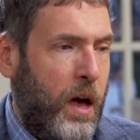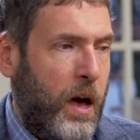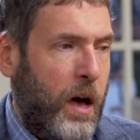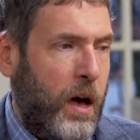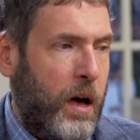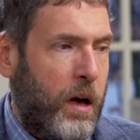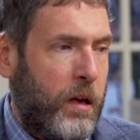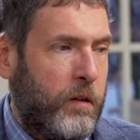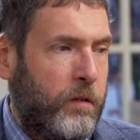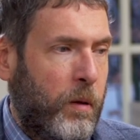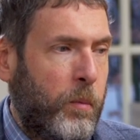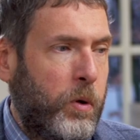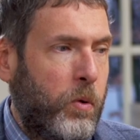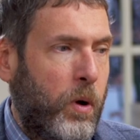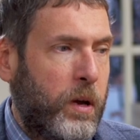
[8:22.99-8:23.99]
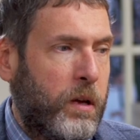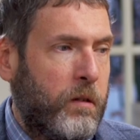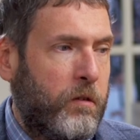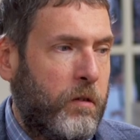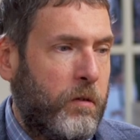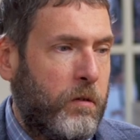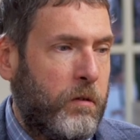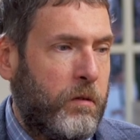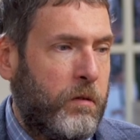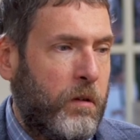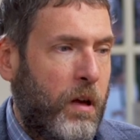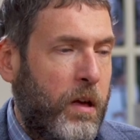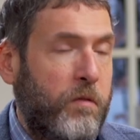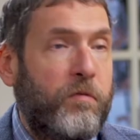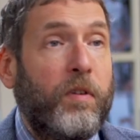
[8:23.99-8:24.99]
Uh, someone who I considered
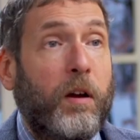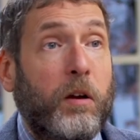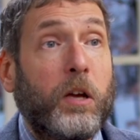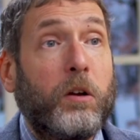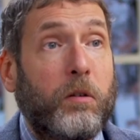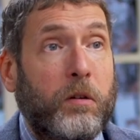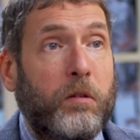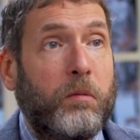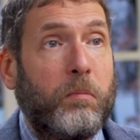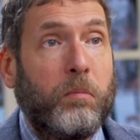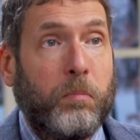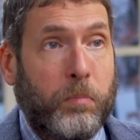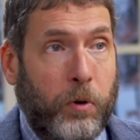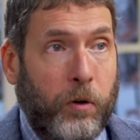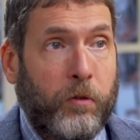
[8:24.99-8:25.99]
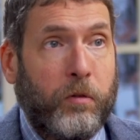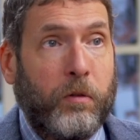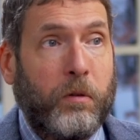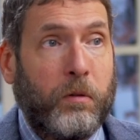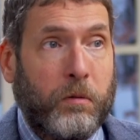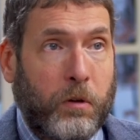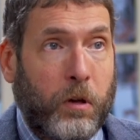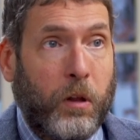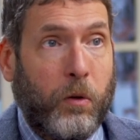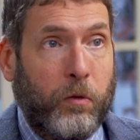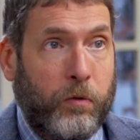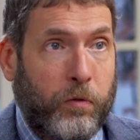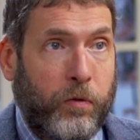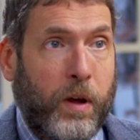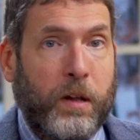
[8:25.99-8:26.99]
a very good personal
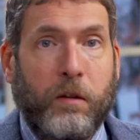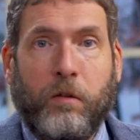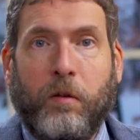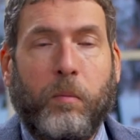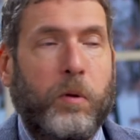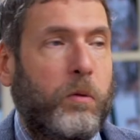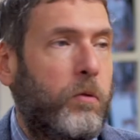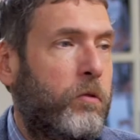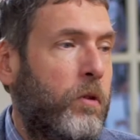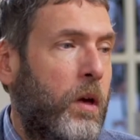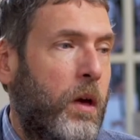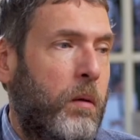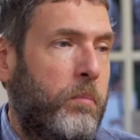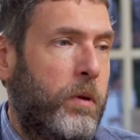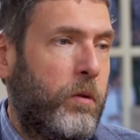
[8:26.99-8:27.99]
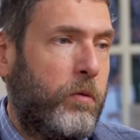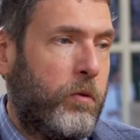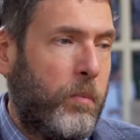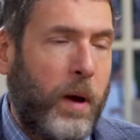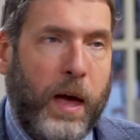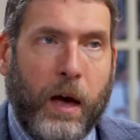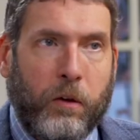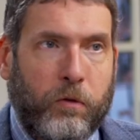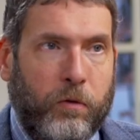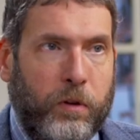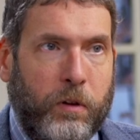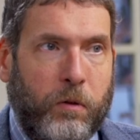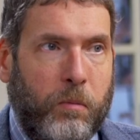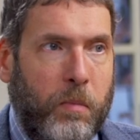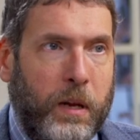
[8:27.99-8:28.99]
close friend, someone who's been over to my house for
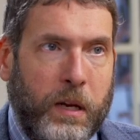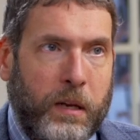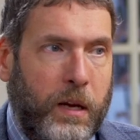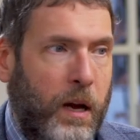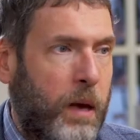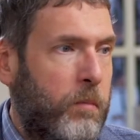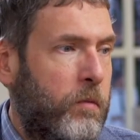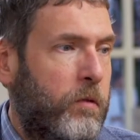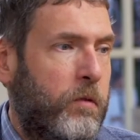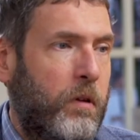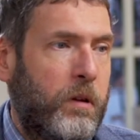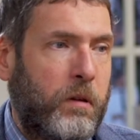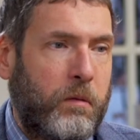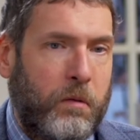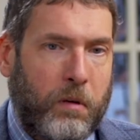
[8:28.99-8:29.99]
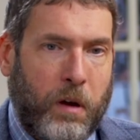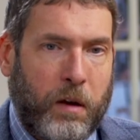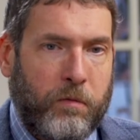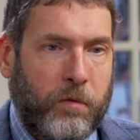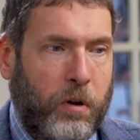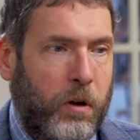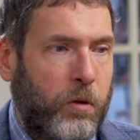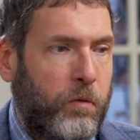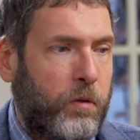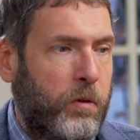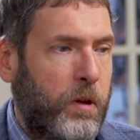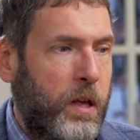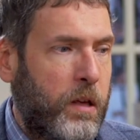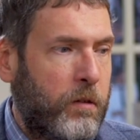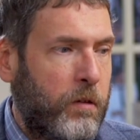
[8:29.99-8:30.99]
dinner many times, and I've gone over
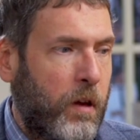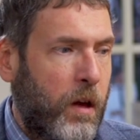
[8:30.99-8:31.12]
to his.